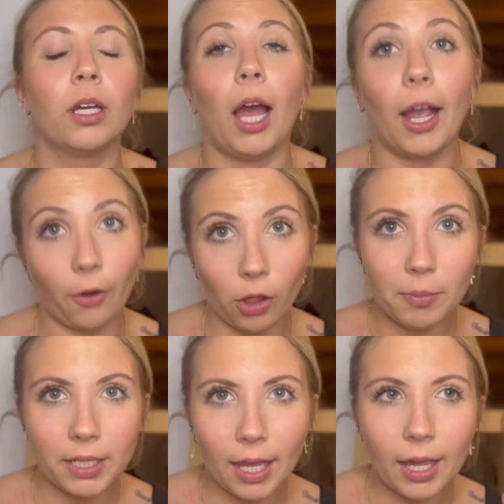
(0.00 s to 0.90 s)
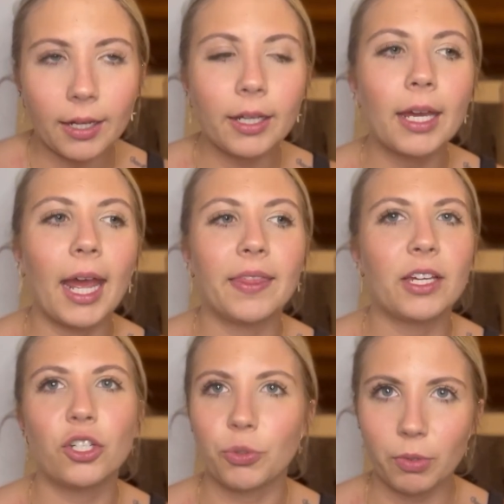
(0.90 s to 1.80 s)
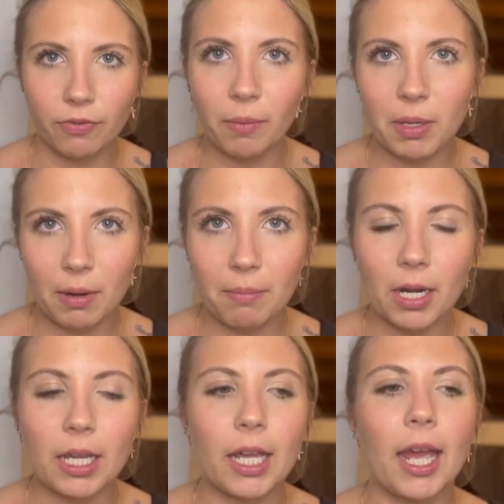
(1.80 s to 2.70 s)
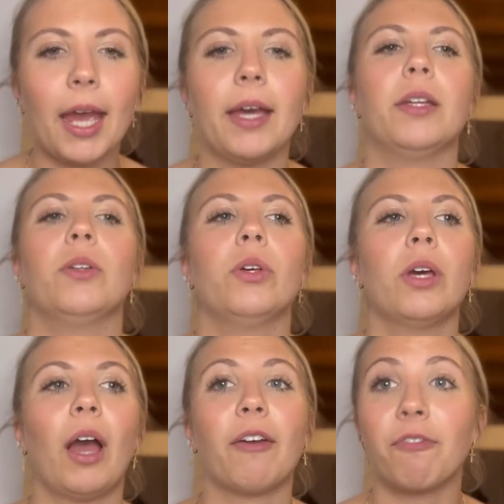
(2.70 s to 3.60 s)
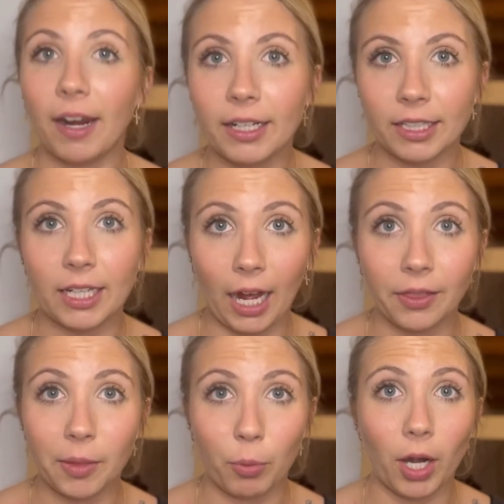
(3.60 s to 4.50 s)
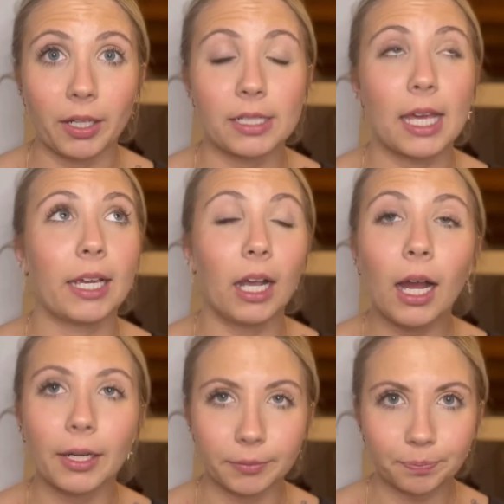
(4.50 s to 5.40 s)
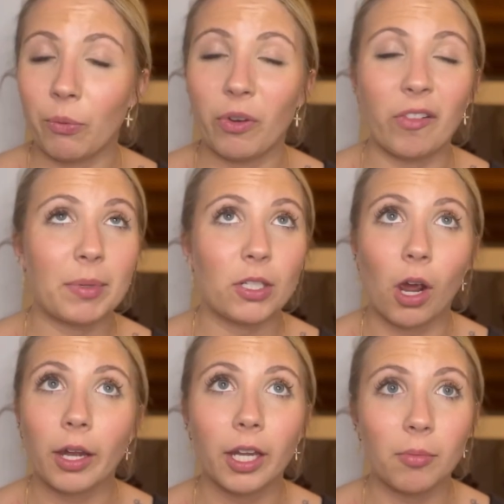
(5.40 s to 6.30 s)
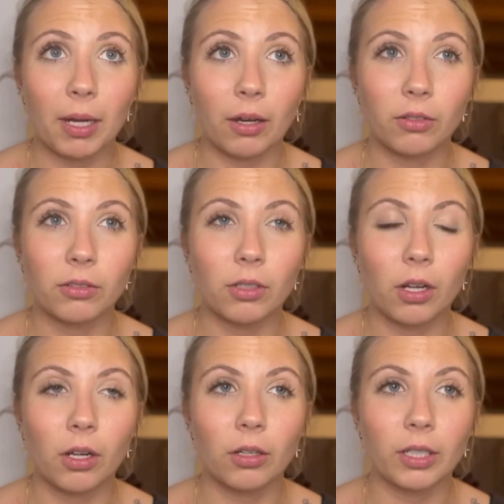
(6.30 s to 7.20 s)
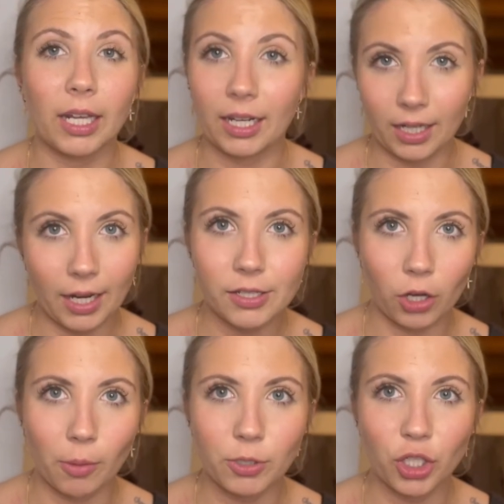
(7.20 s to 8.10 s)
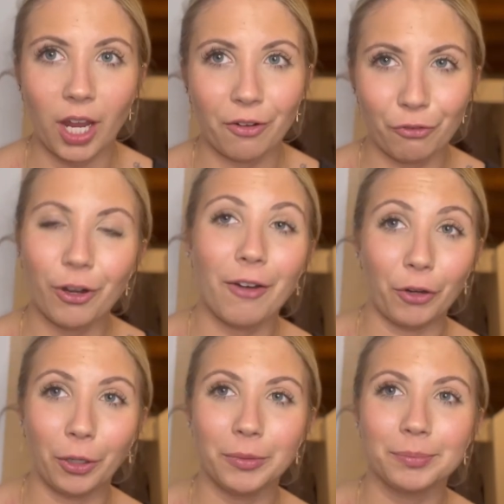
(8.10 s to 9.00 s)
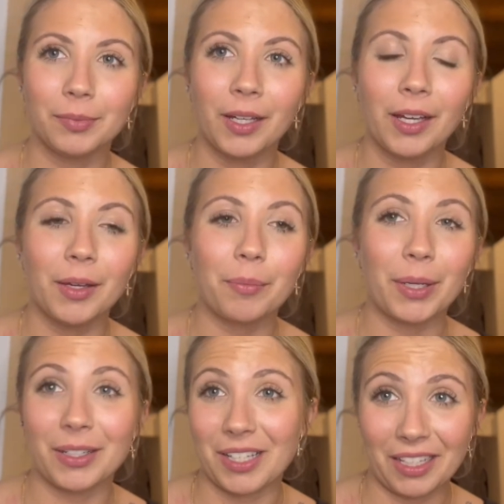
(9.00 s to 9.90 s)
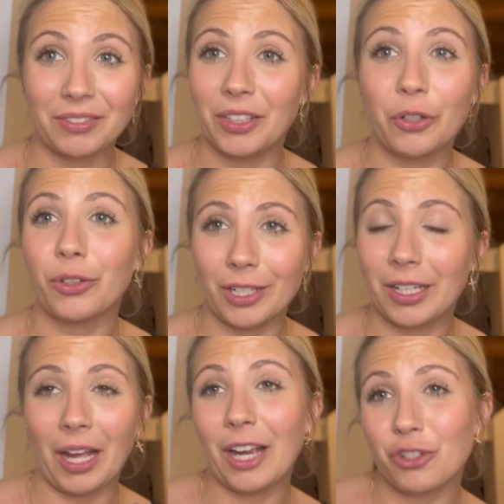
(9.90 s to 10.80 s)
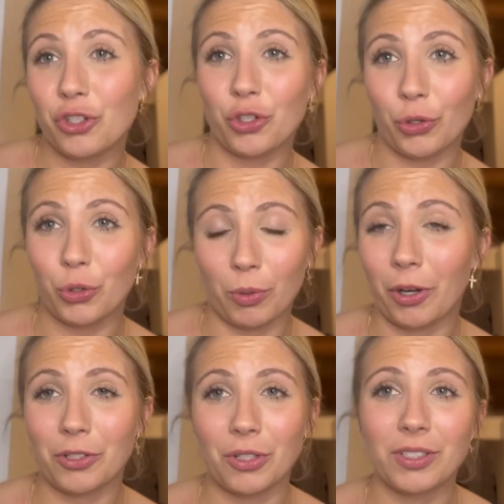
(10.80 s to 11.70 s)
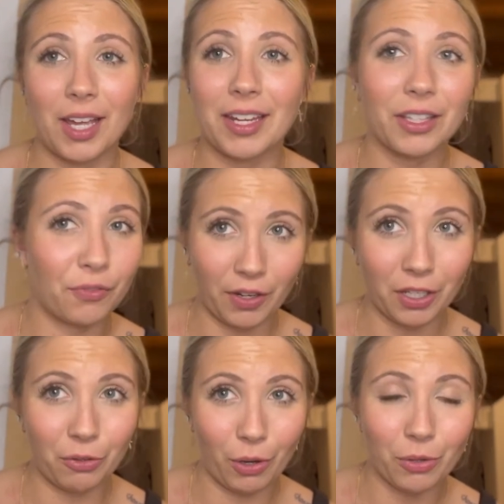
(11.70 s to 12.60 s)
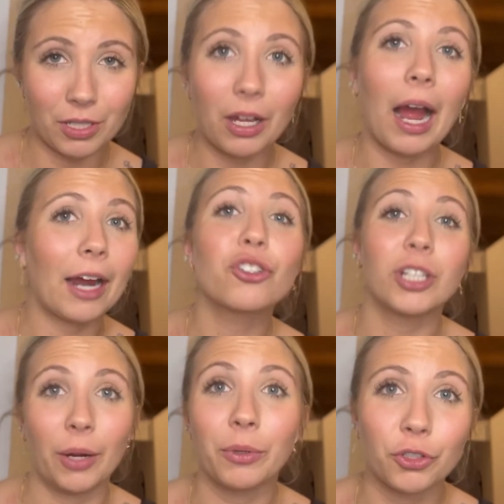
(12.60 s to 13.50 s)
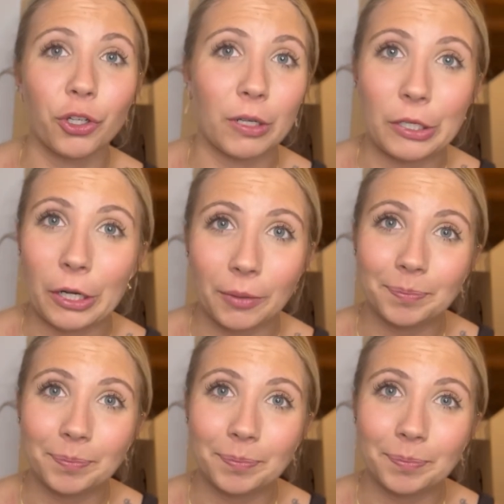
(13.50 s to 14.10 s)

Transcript: I call them again and they just refund me my money and I finally got the products. Thank God. We have been talking about getting a nice garbage can forever because I literally, I should show you what ours looks like. It's fucking gross. Actually, I will show you. Here you go.